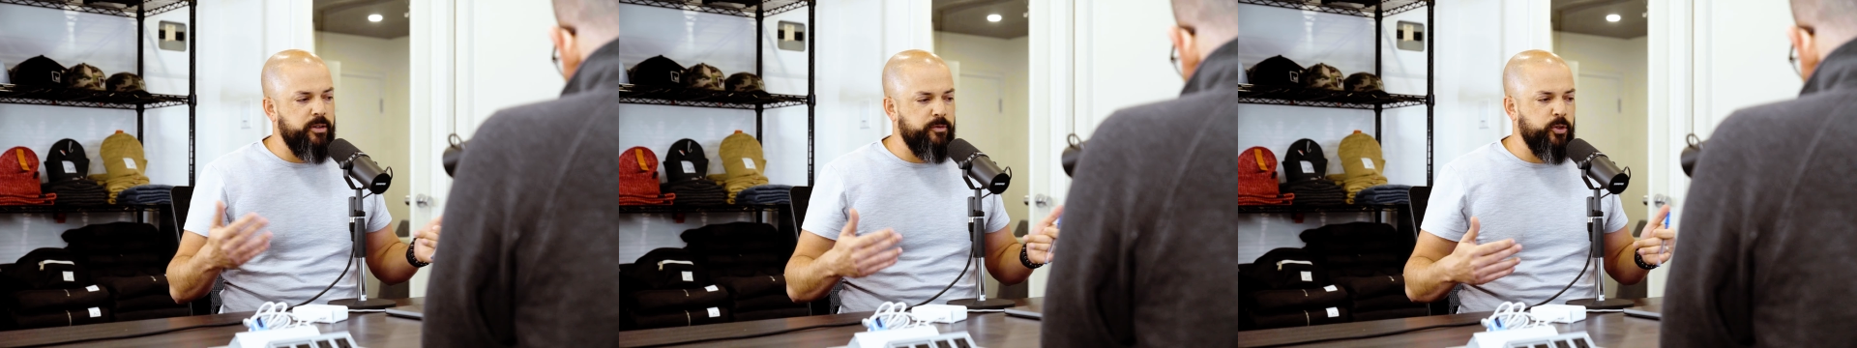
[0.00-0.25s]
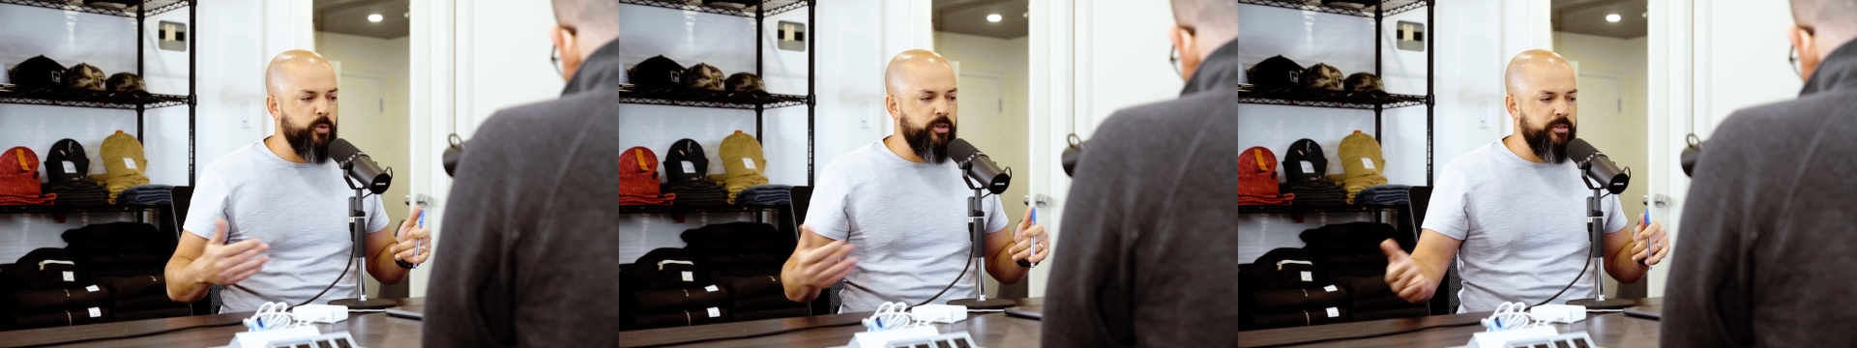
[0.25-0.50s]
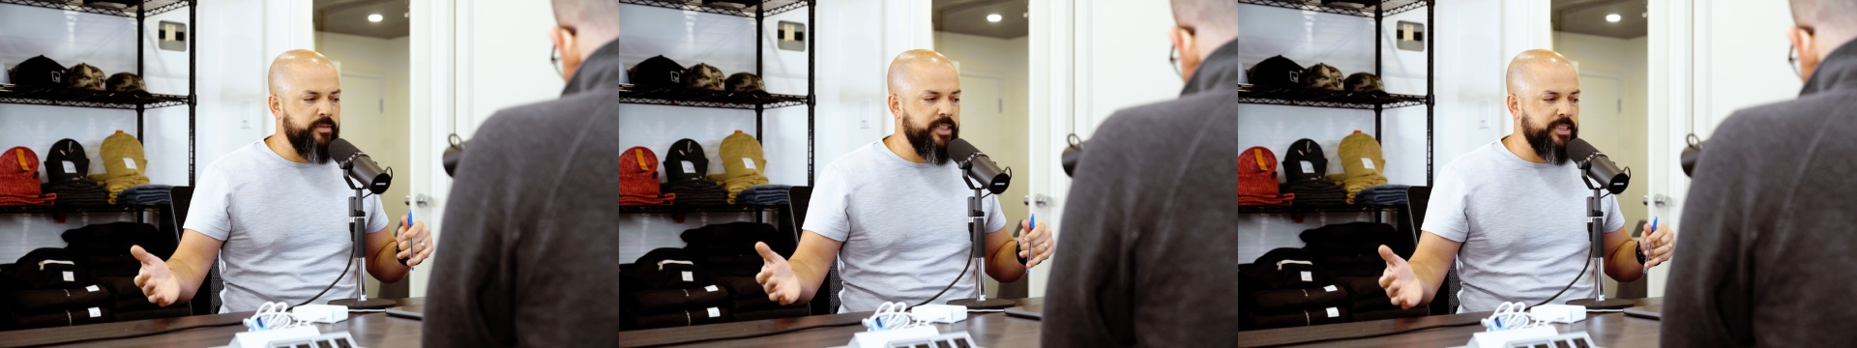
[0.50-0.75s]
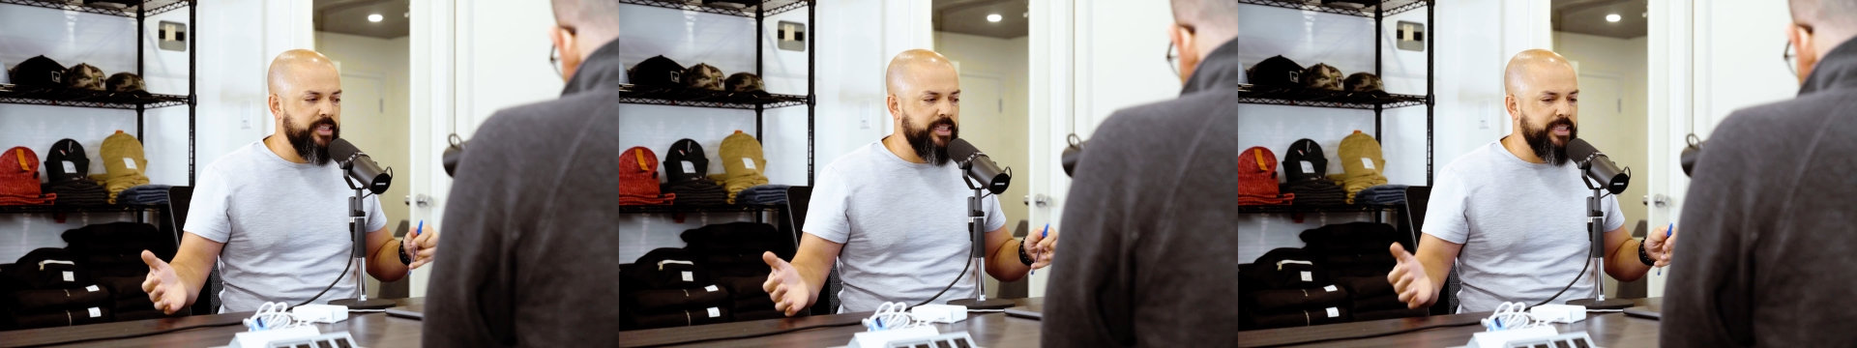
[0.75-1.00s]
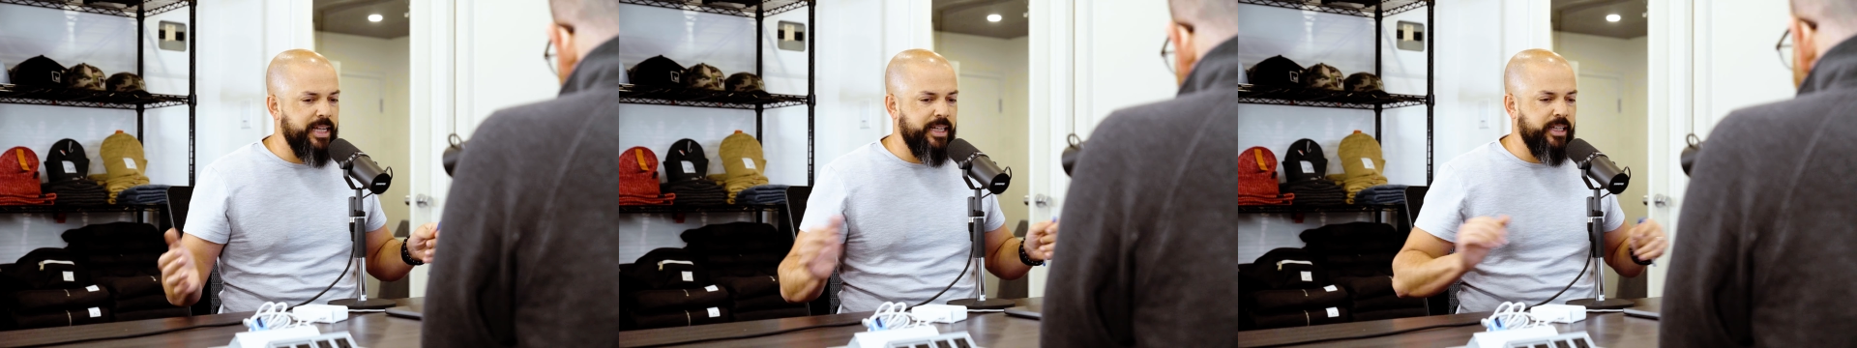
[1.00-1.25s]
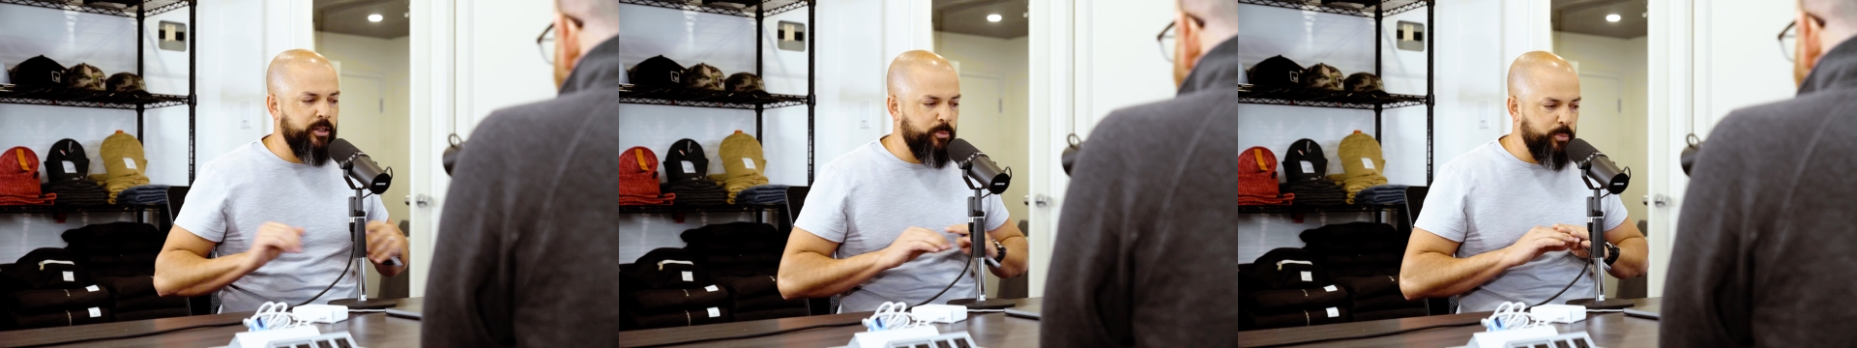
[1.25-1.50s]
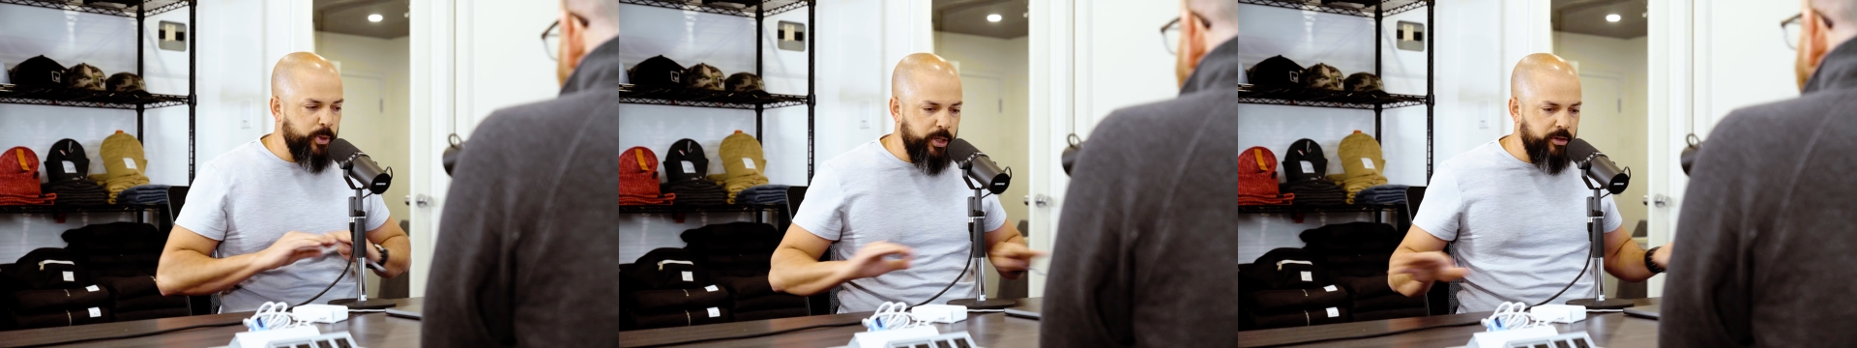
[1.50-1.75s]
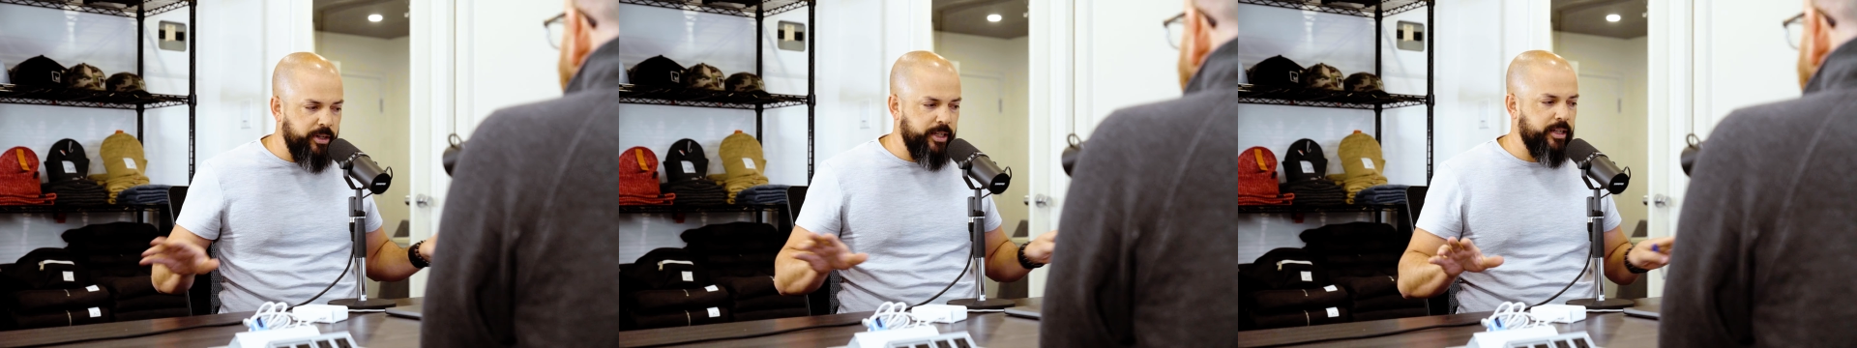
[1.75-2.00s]
if you are evicting a tenant,
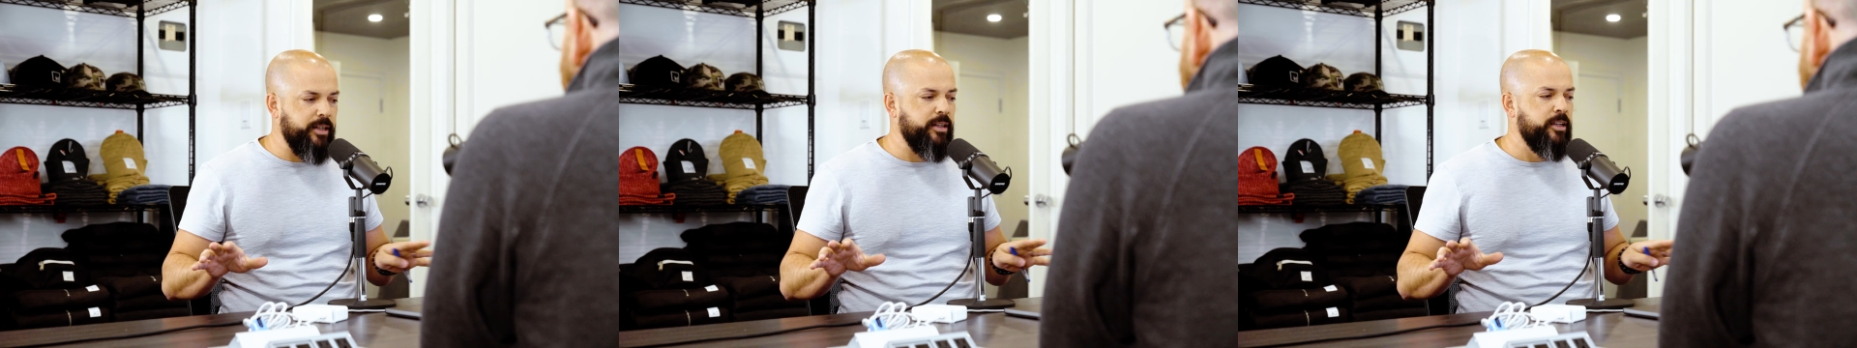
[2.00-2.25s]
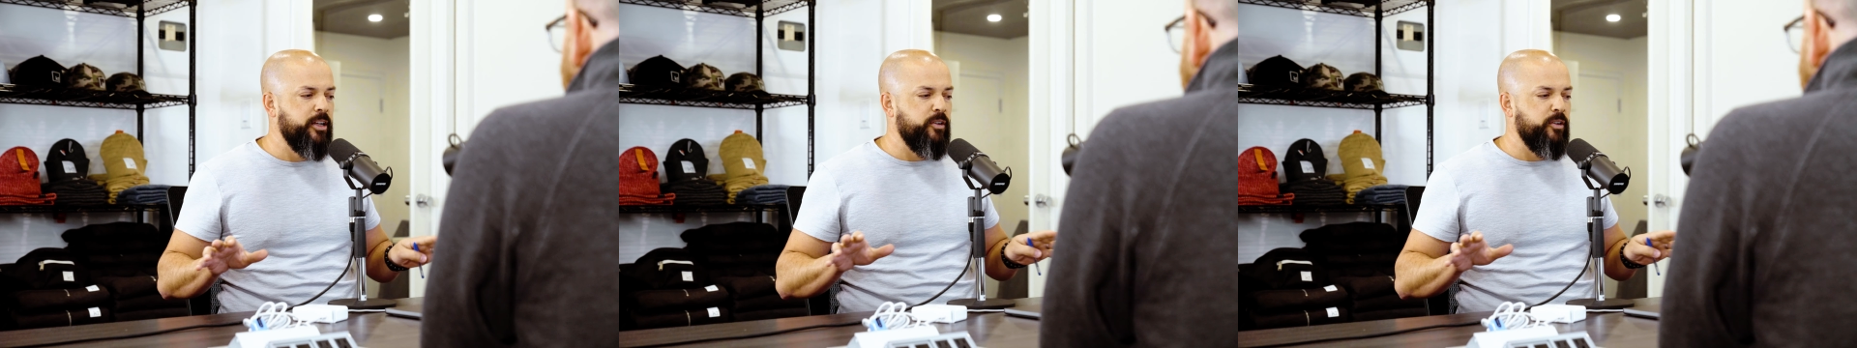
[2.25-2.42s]
period,